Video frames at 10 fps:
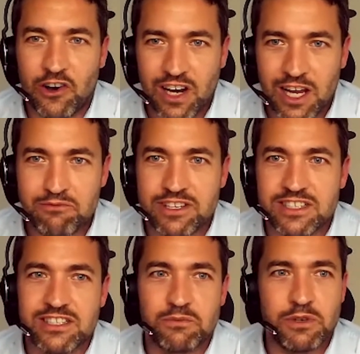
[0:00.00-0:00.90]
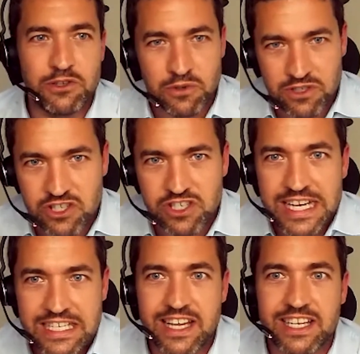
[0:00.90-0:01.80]
online presence than we do on just
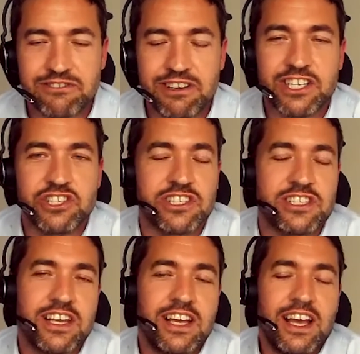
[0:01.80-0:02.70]
day-to-day interactions,